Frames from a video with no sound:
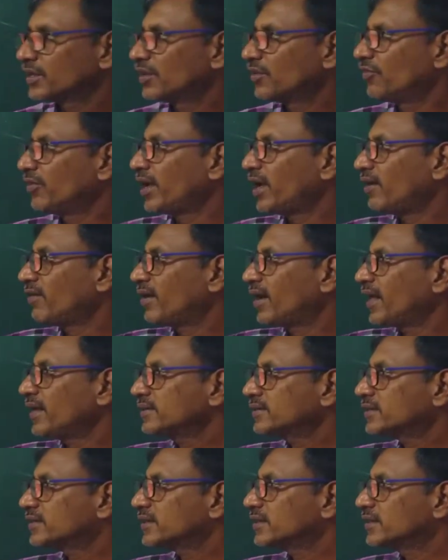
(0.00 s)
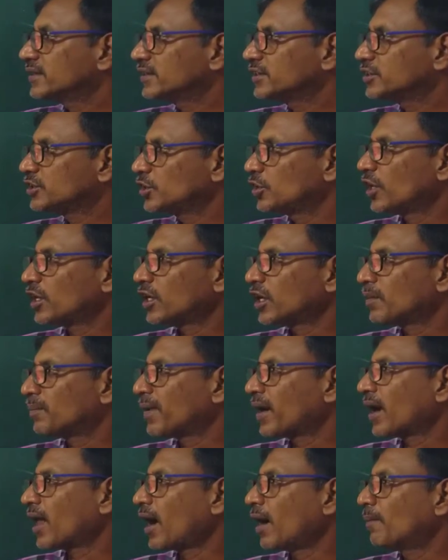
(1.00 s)
Wavelength is denoted by
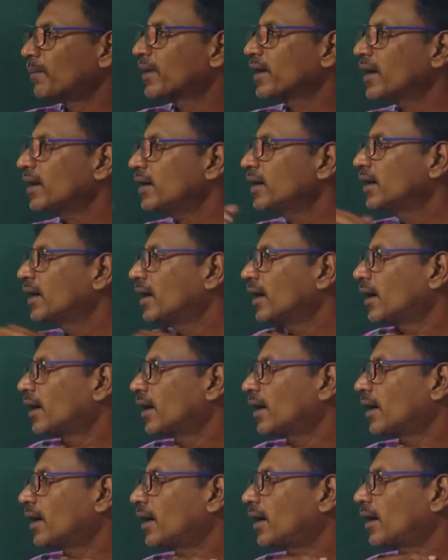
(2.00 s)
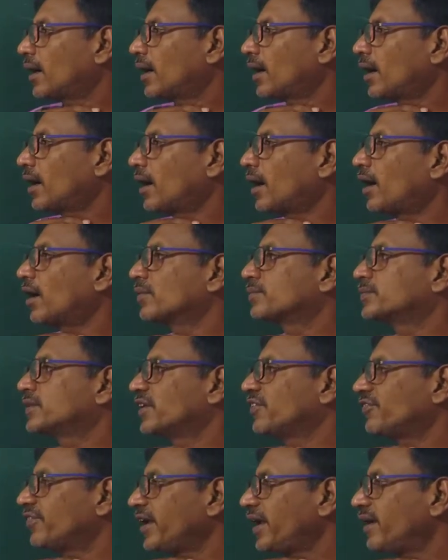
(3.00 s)
lambda of the
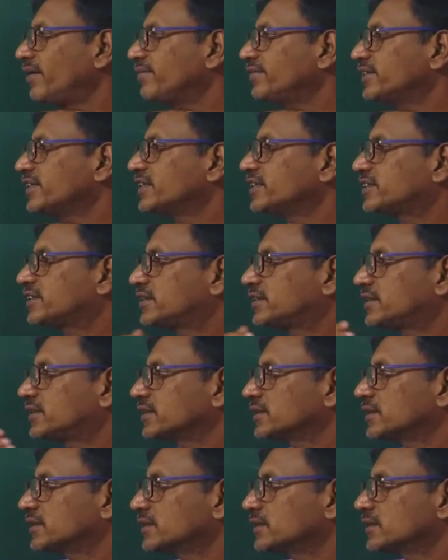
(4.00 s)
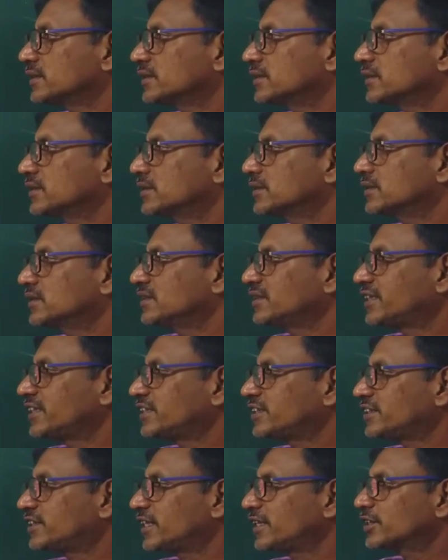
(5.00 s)
wave is the
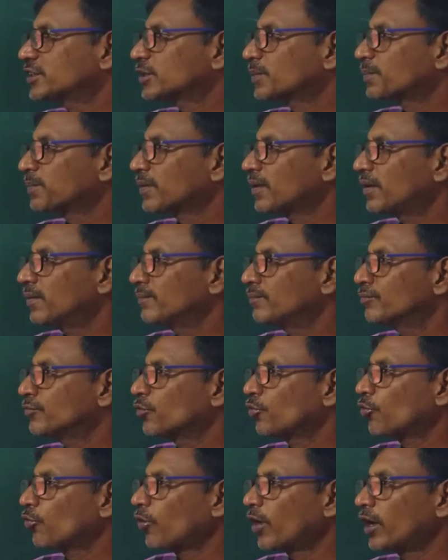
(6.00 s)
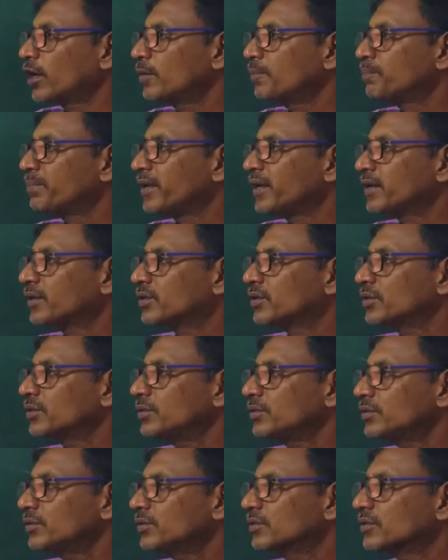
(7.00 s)
distance from one peak
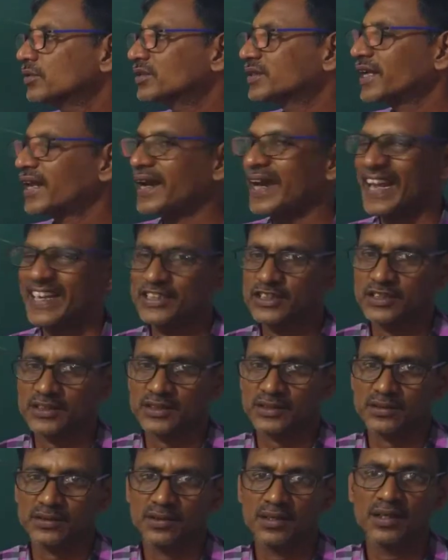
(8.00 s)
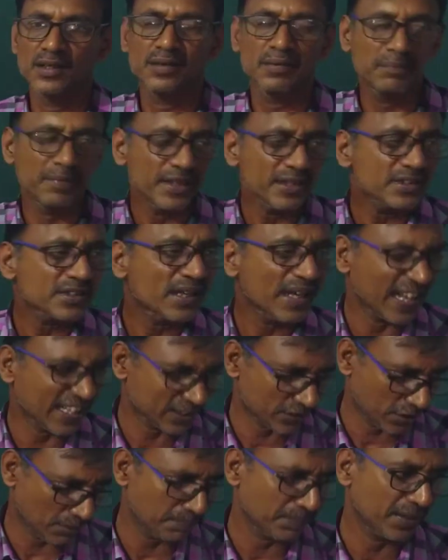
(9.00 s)
to the next, means next
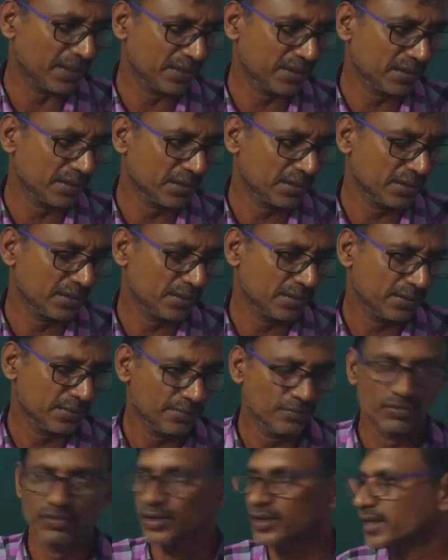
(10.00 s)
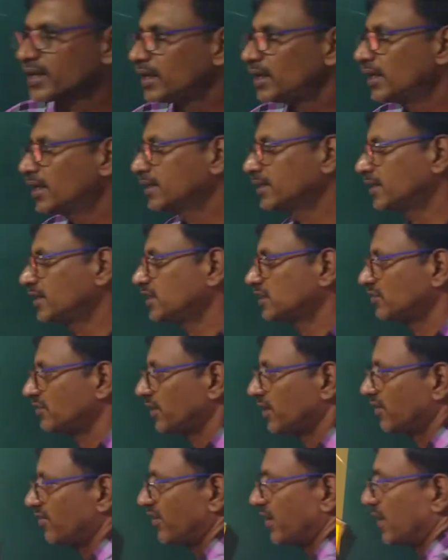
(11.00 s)
peak. Okay, that is
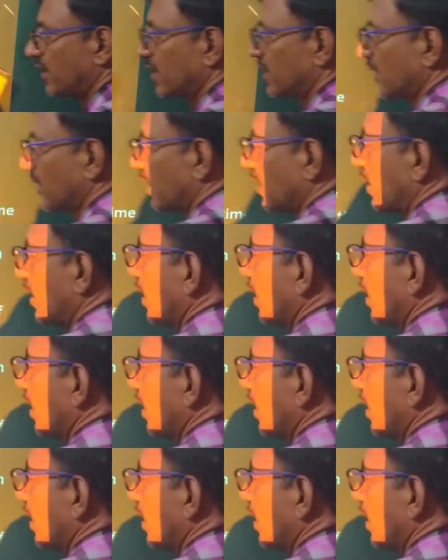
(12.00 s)
very, very clear.